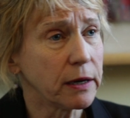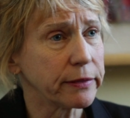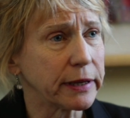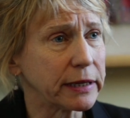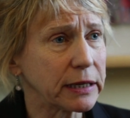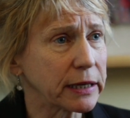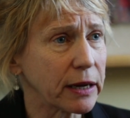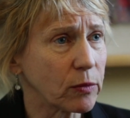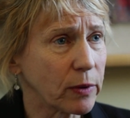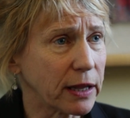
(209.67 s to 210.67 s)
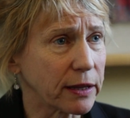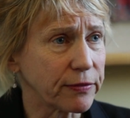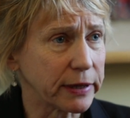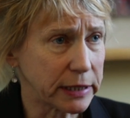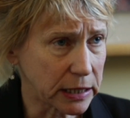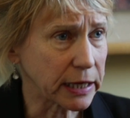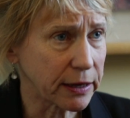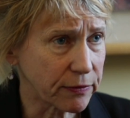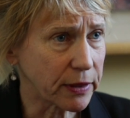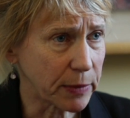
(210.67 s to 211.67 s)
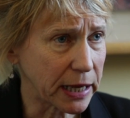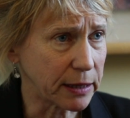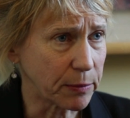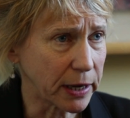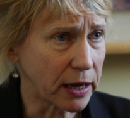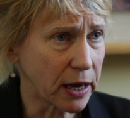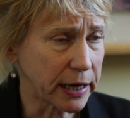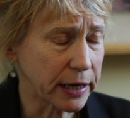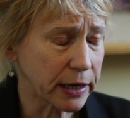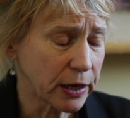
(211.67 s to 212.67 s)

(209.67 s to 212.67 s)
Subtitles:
they didn't get well if I didn't give them antibiotic.